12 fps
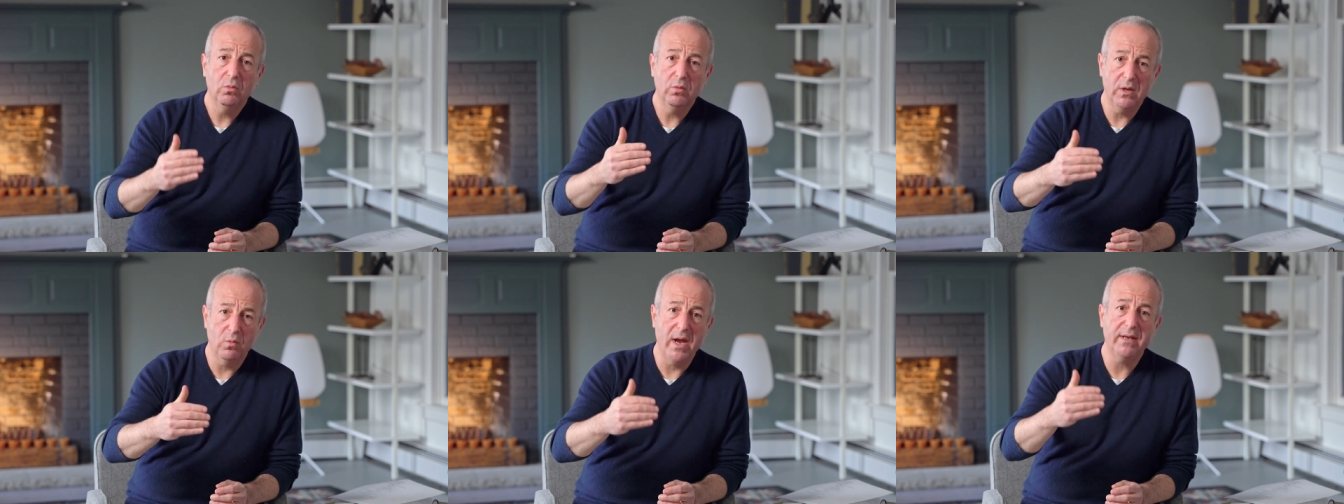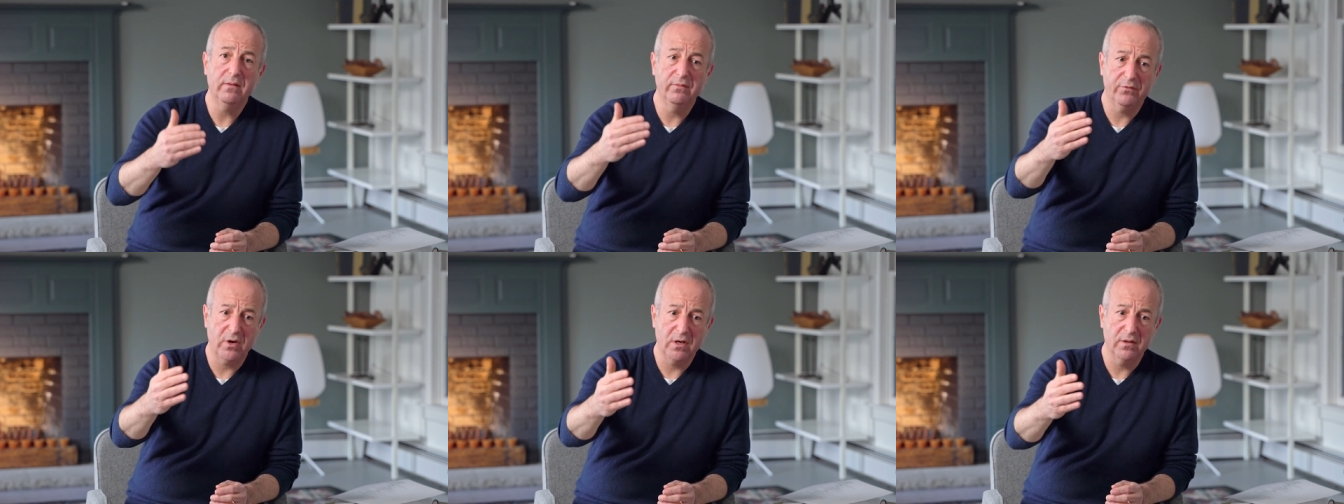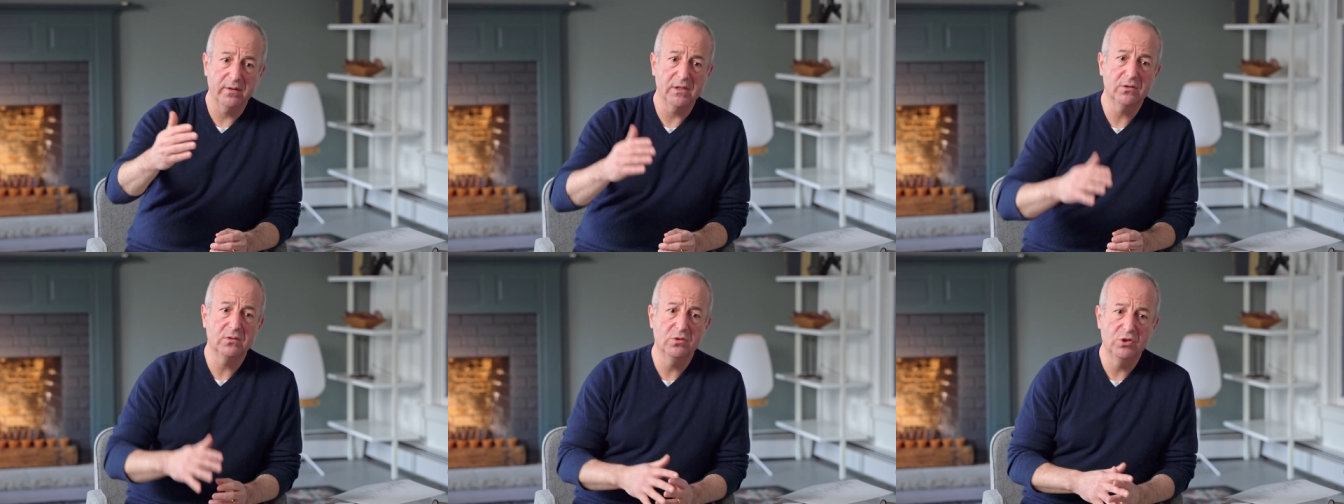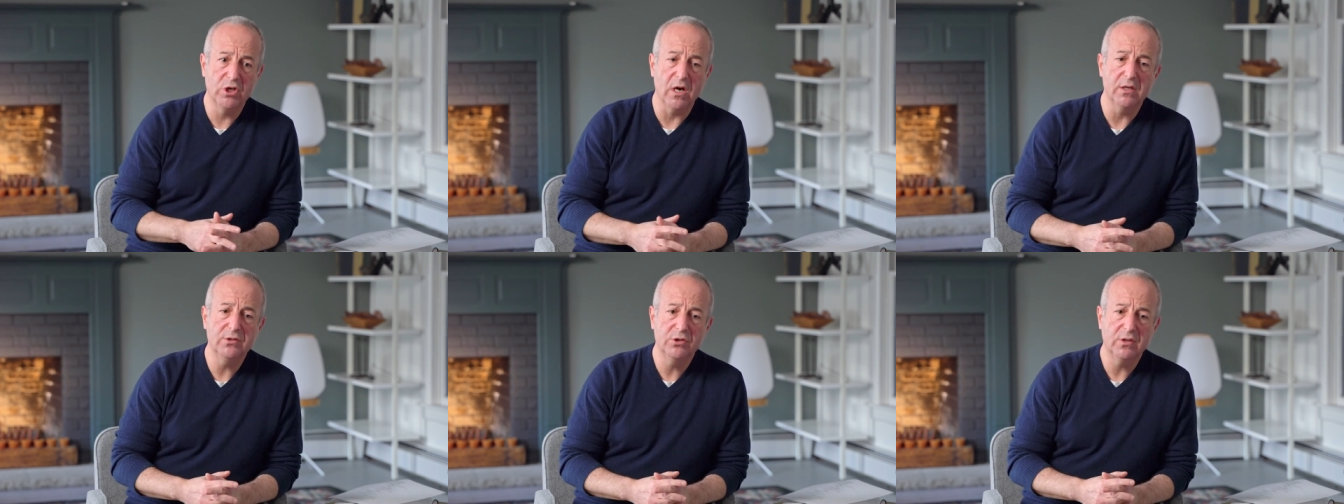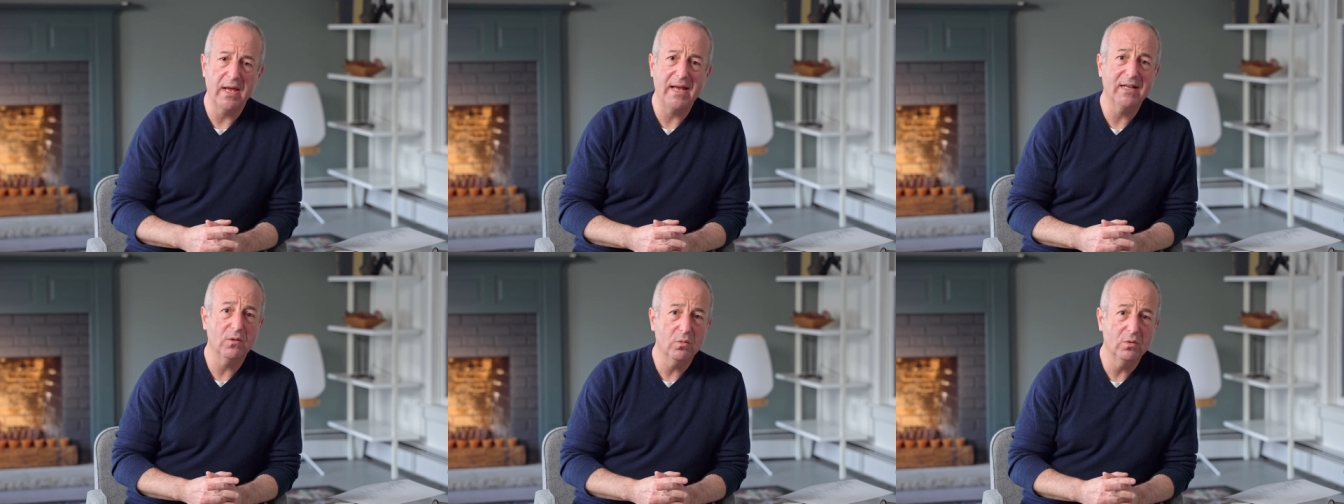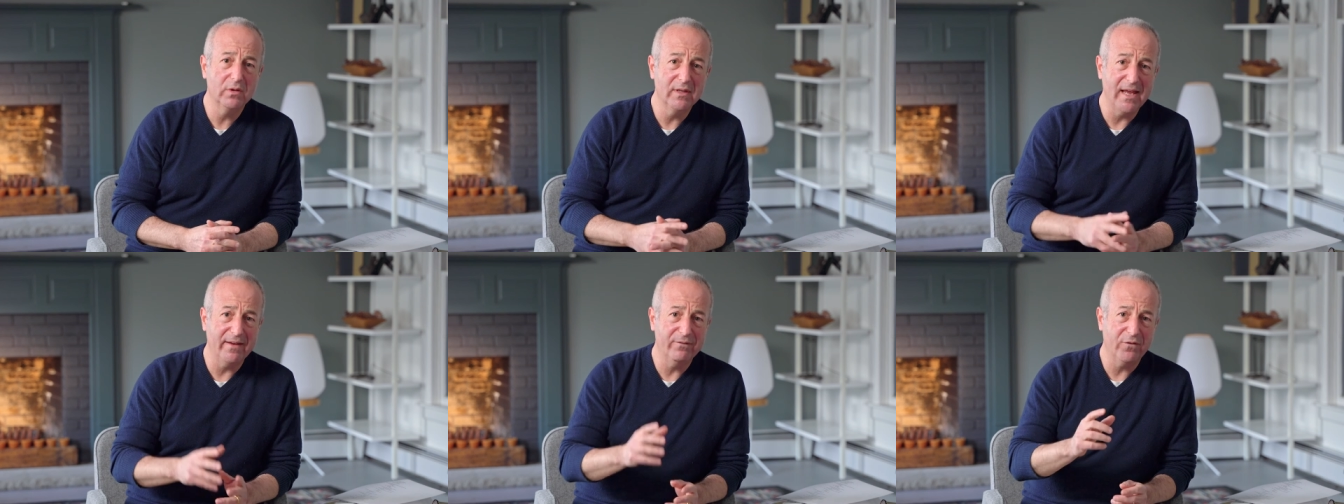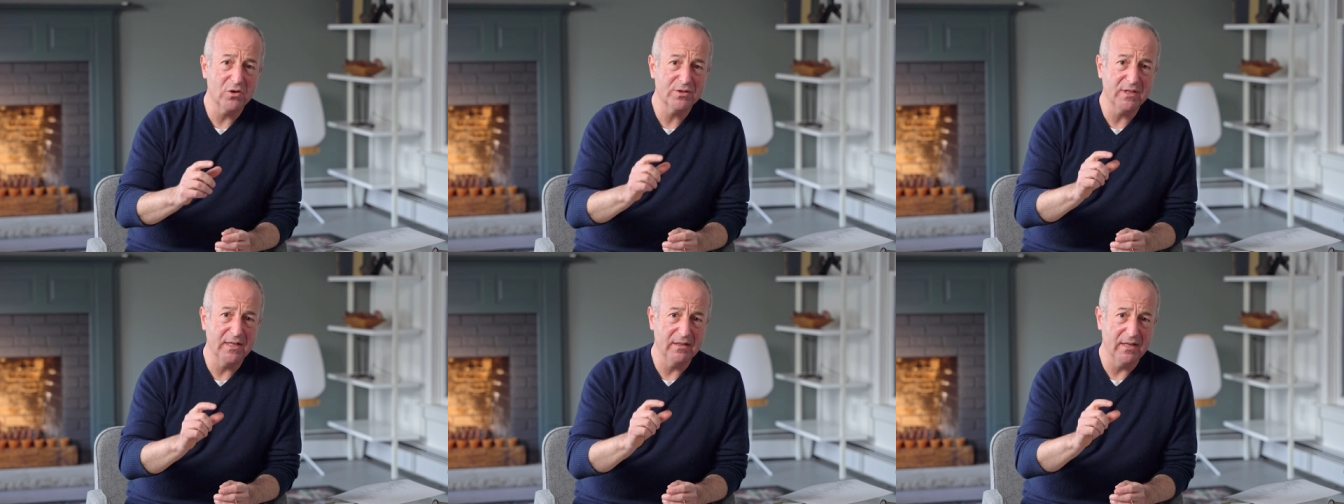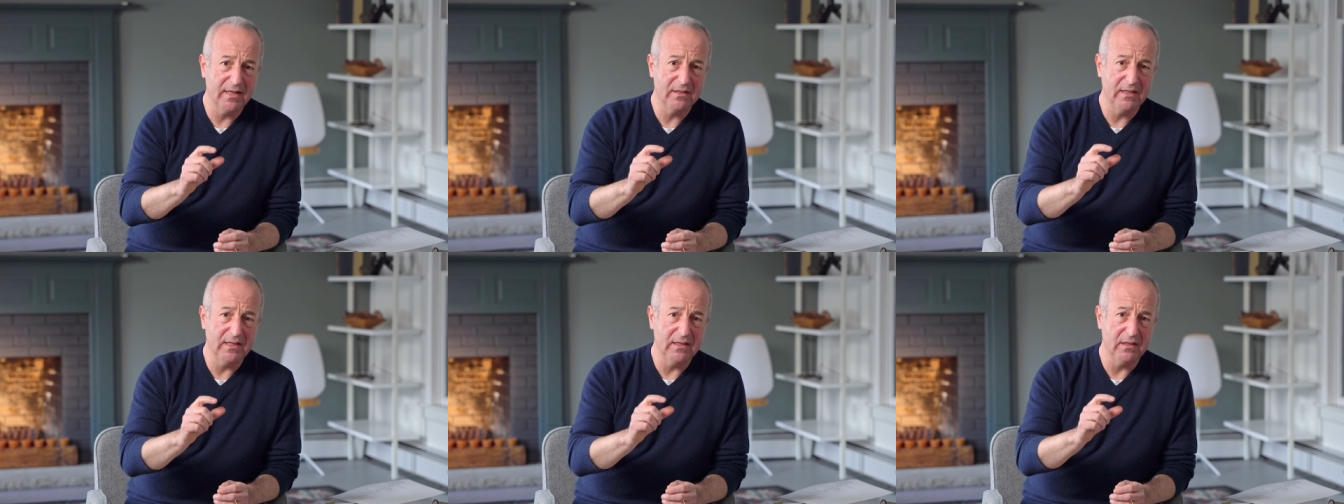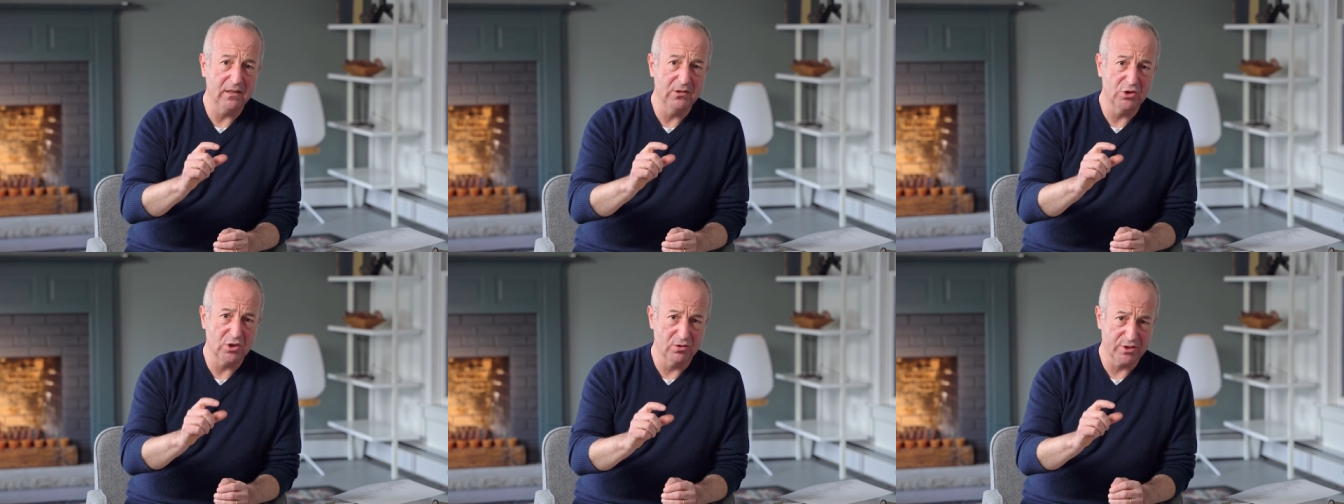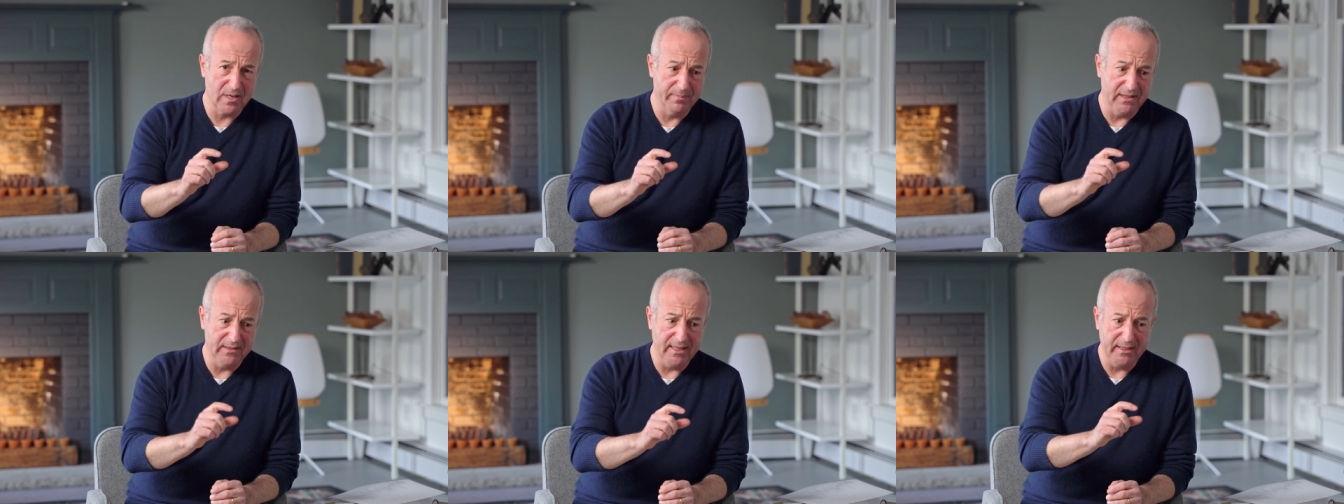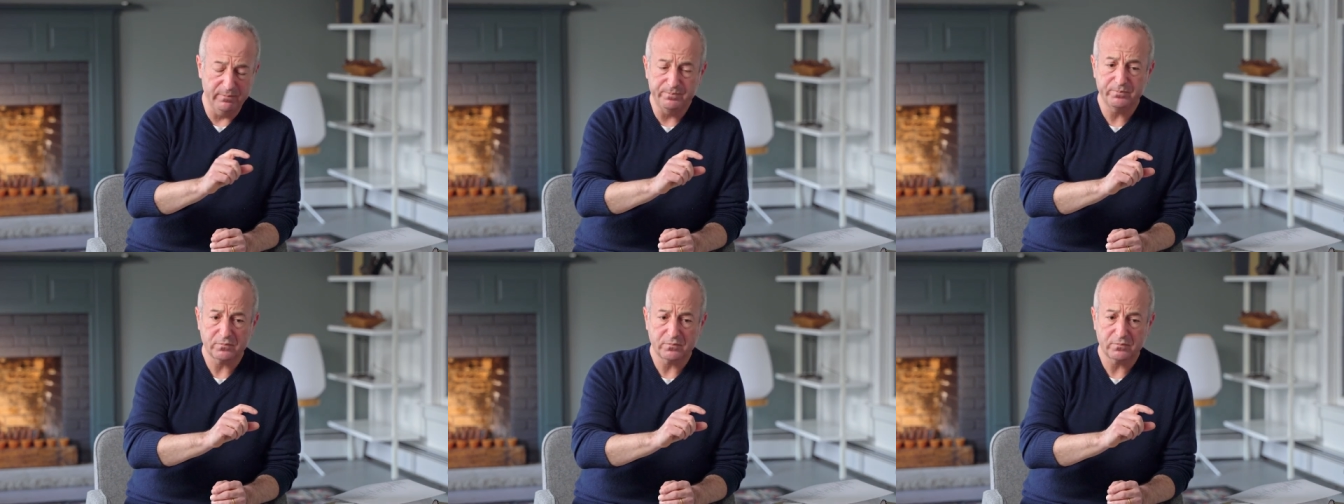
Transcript: we went in front of this judge, and it would, the first thing that the insurance company did